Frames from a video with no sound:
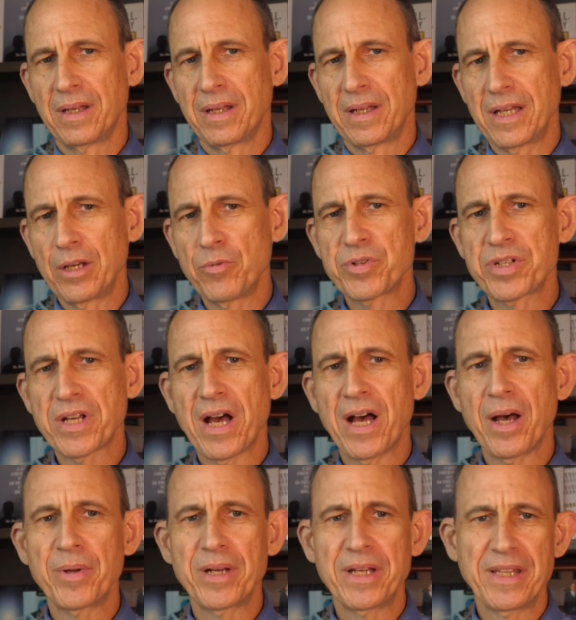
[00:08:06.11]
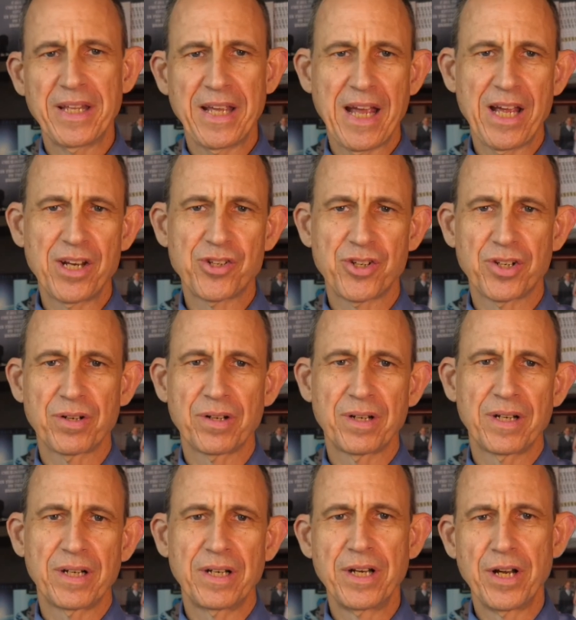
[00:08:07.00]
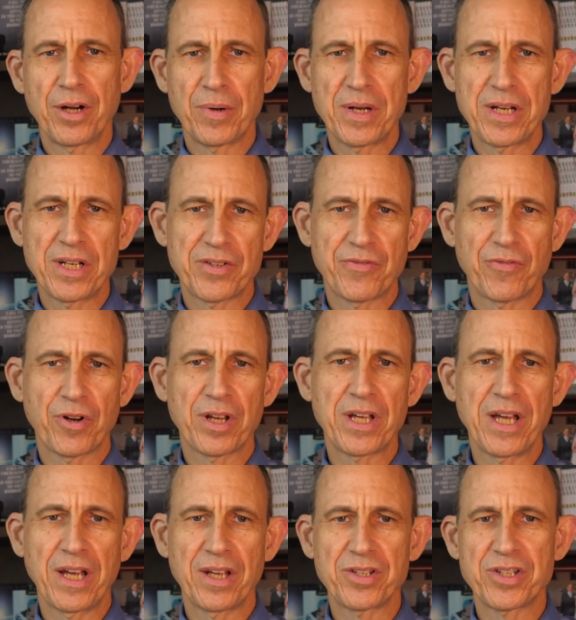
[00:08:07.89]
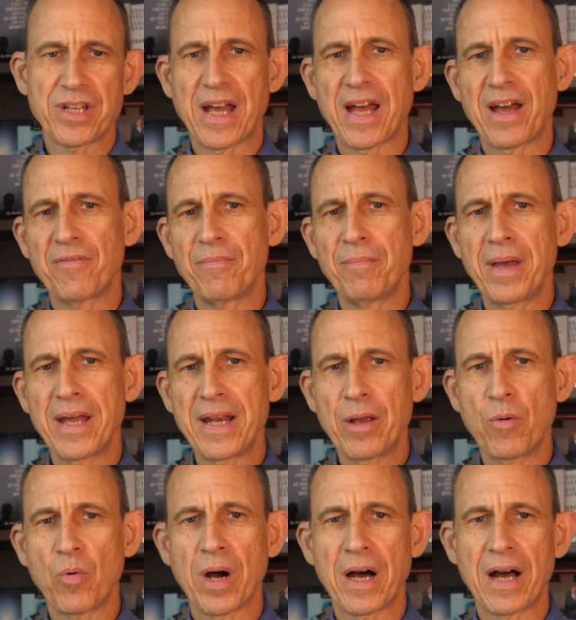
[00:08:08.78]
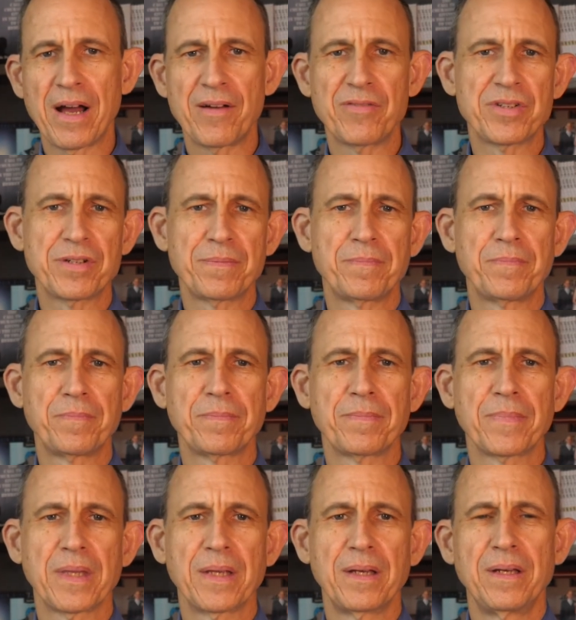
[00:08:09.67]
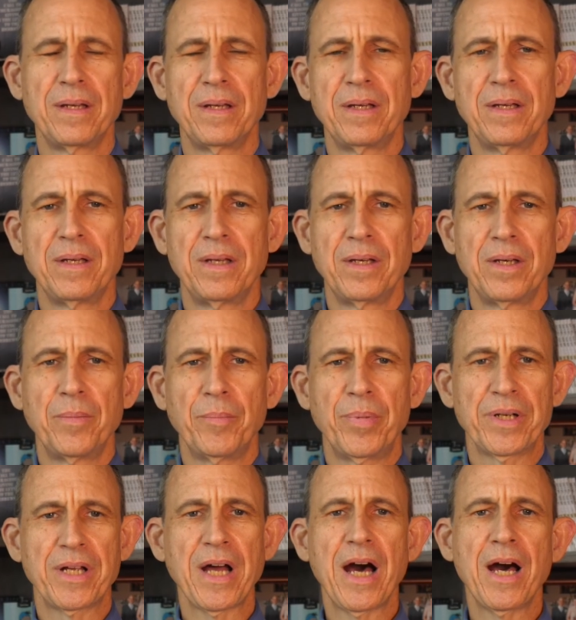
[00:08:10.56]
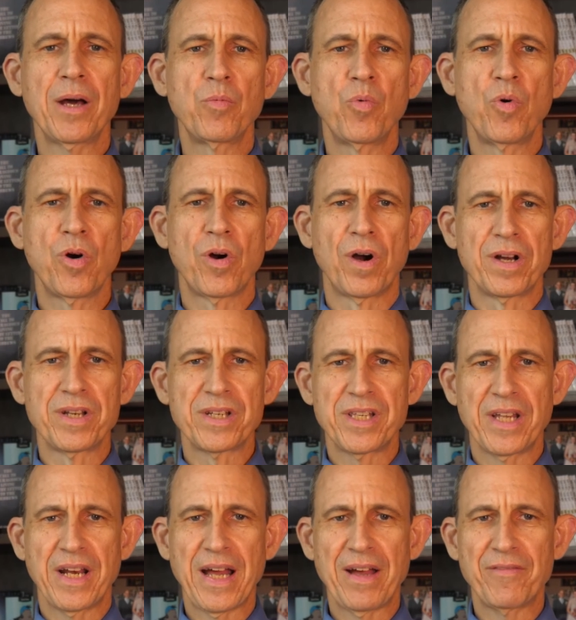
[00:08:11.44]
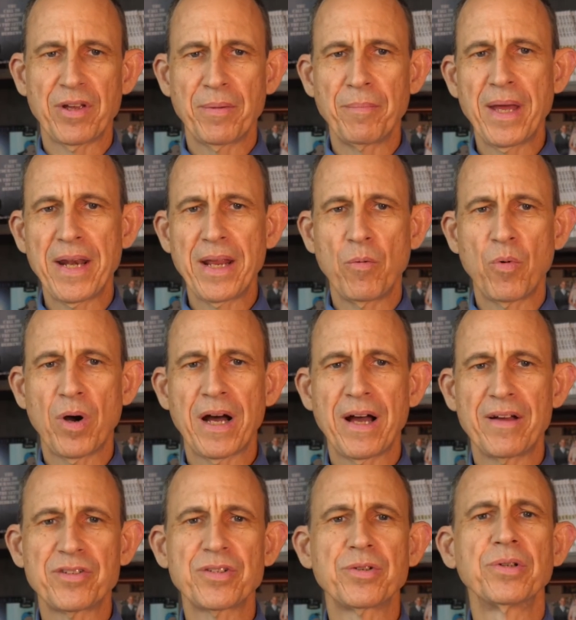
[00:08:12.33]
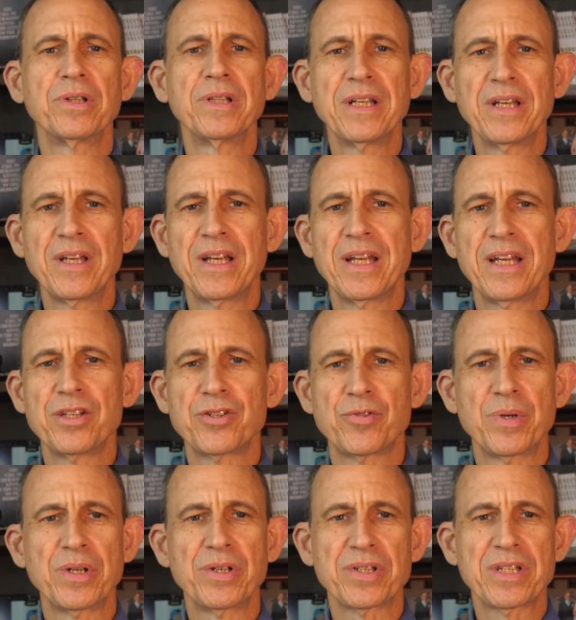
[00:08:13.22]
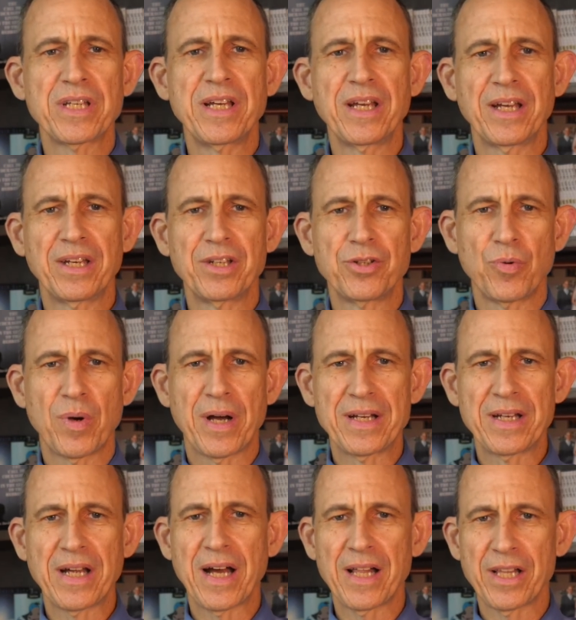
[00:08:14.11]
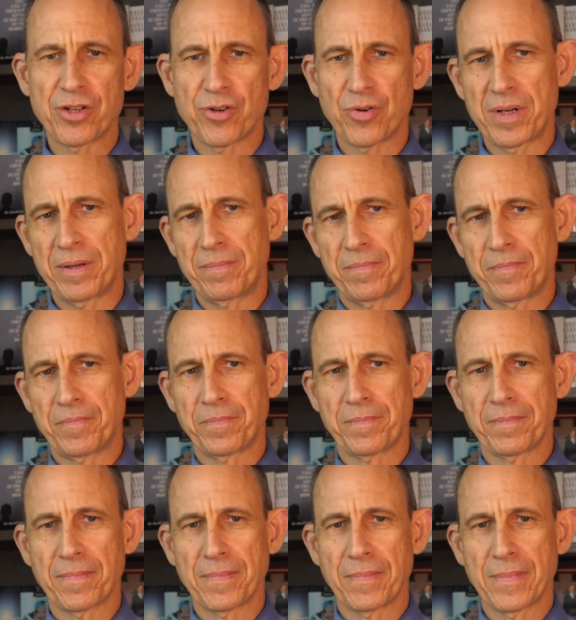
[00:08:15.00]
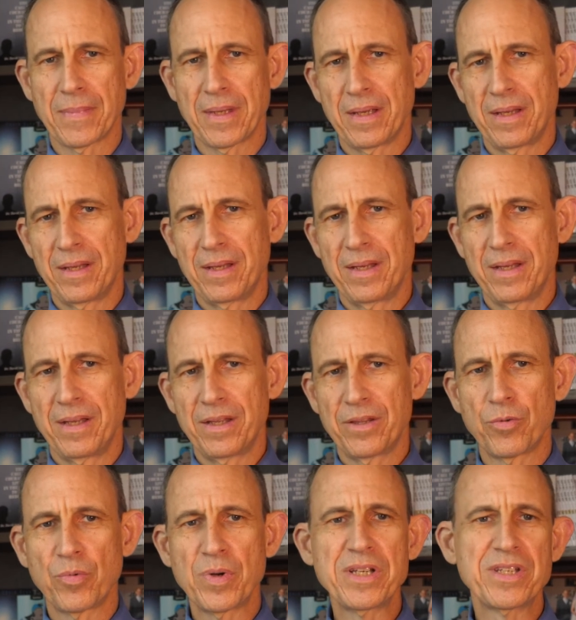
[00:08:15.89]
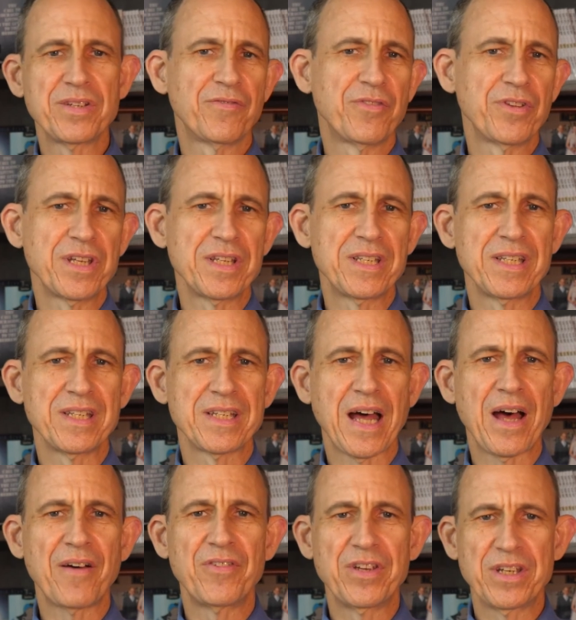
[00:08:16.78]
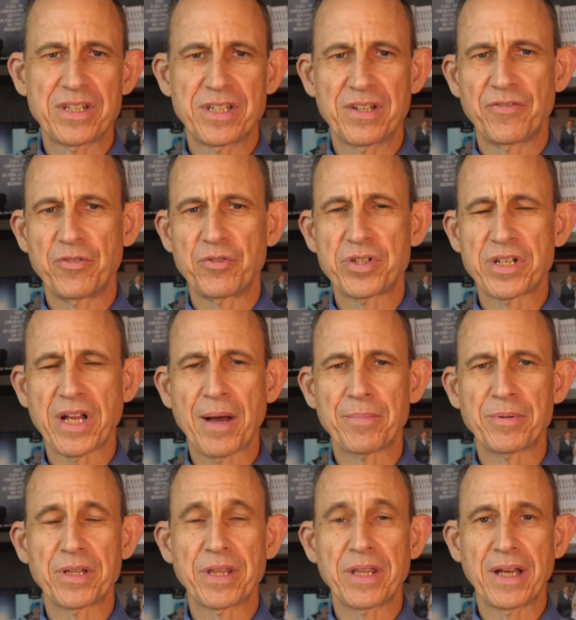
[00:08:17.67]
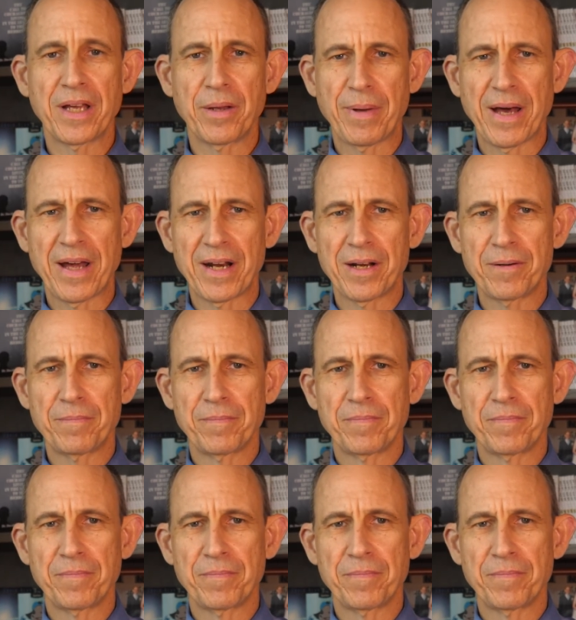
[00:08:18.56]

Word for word: It was common in the ancient Near East for kings to have many wives. But God warns that having many wives could lead Israel's king into idolatry. The reason for this is obvious if you stop to think about it.